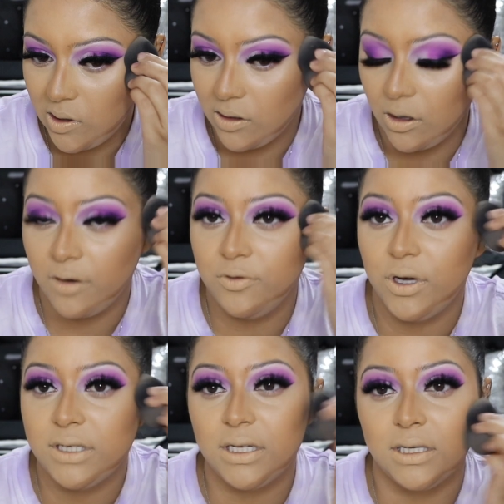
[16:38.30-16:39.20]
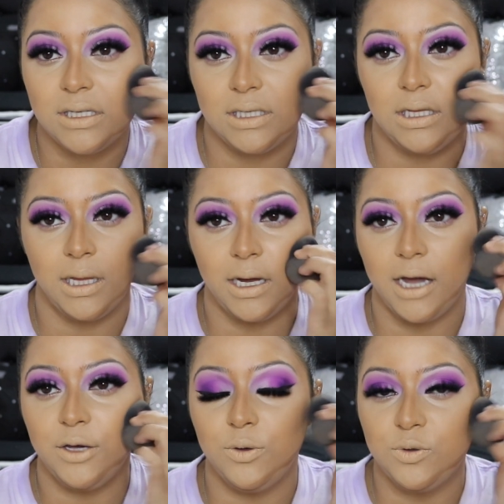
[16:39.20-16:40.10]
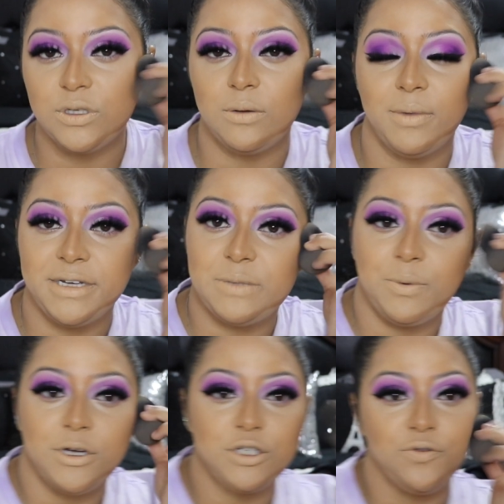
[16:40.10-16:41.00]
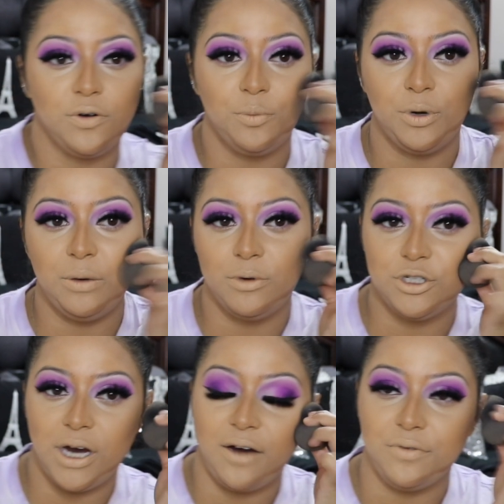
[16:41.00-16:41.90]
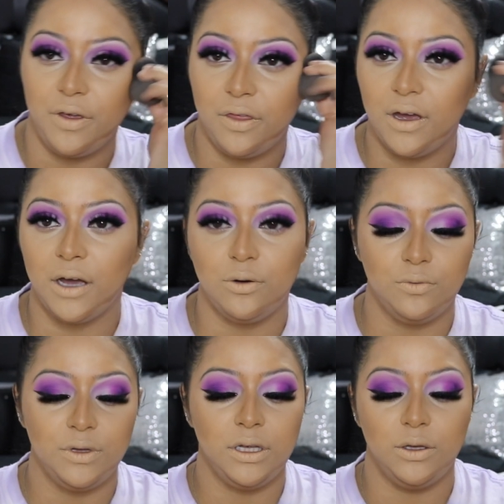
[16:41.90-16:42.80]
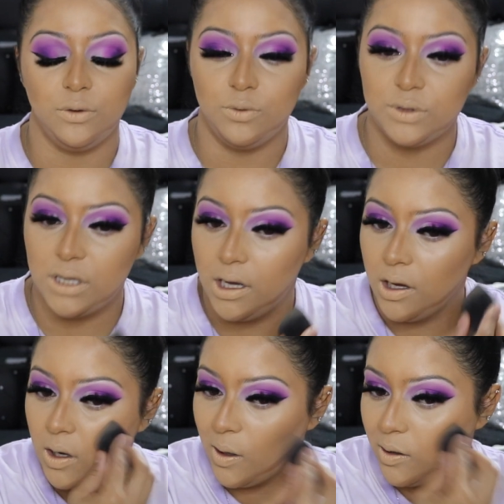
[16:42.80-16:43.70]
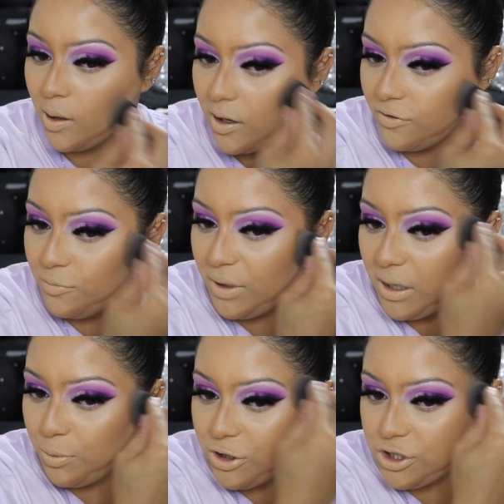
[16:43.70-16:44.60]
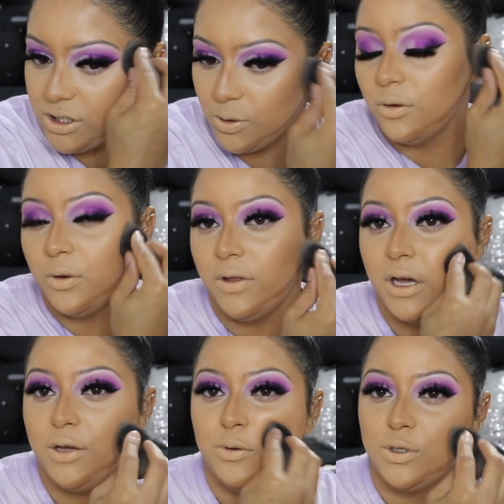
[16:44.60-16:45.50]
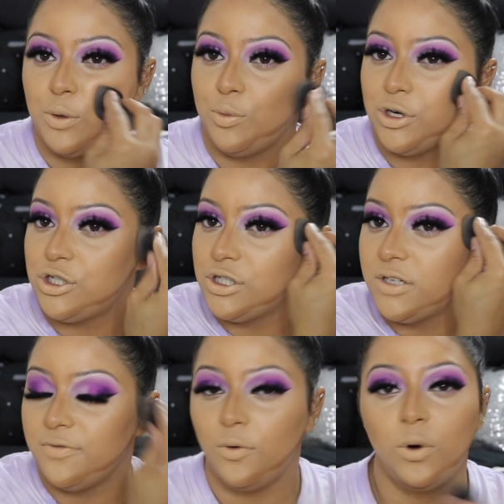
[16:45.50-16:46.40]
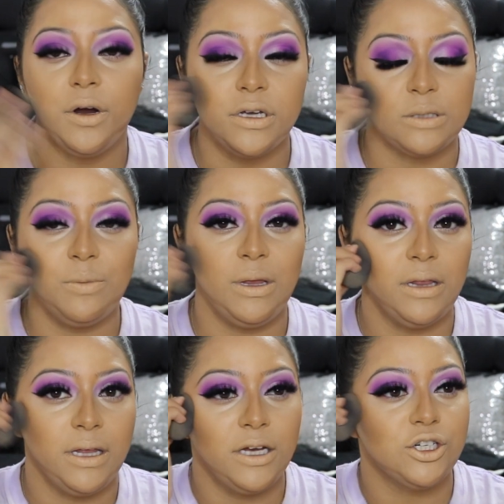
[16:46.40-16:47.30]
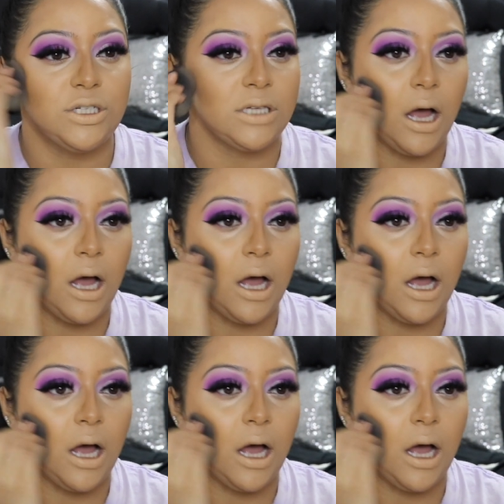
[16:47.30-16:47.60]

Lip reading: And a lot of you guys can see, like, I use my sponge for pretty much everything. I don't really use a lot of makeup brushes. The only thing I use brushes for is mainly just